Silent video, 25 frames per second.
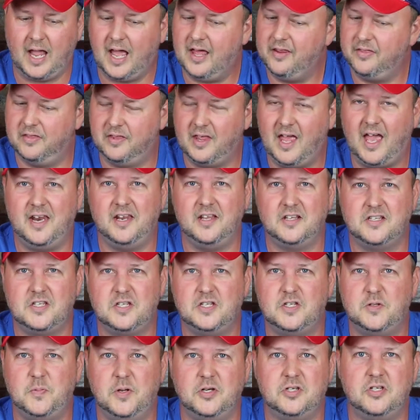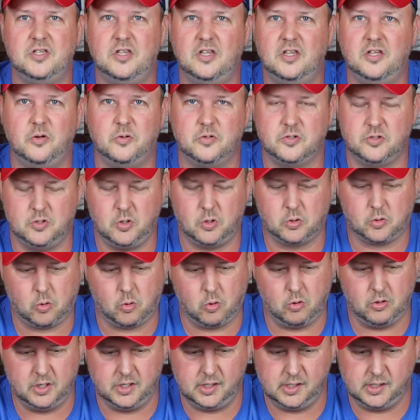had a suspicion that there was no
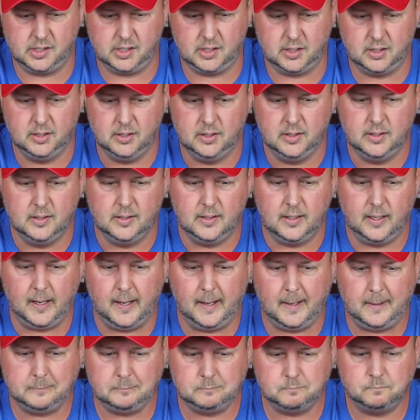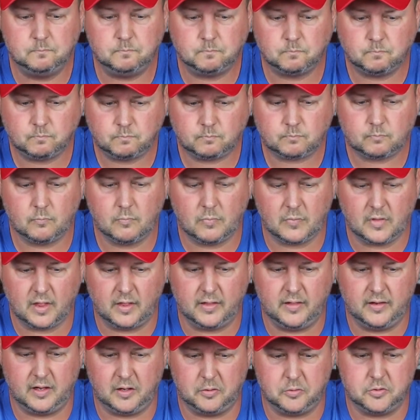corn in here, and
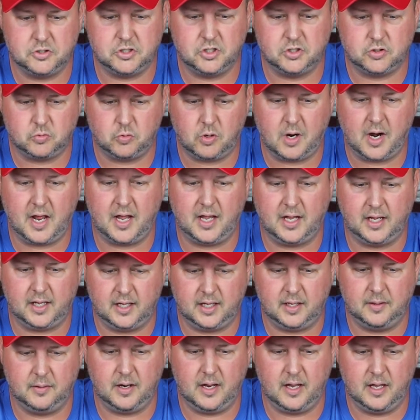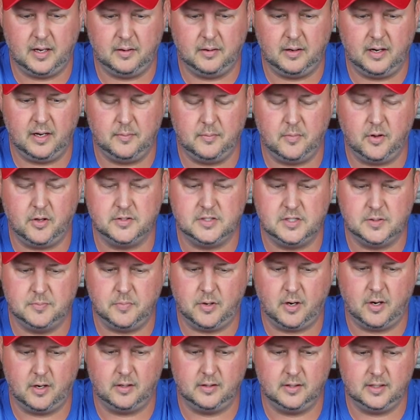that it was just rye and malted
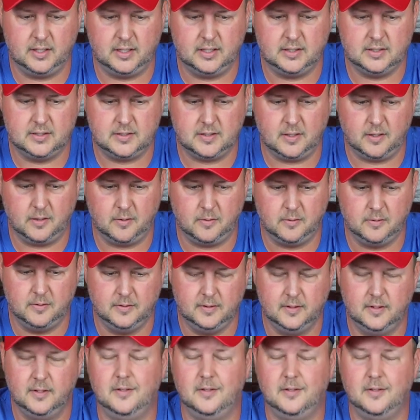barley. So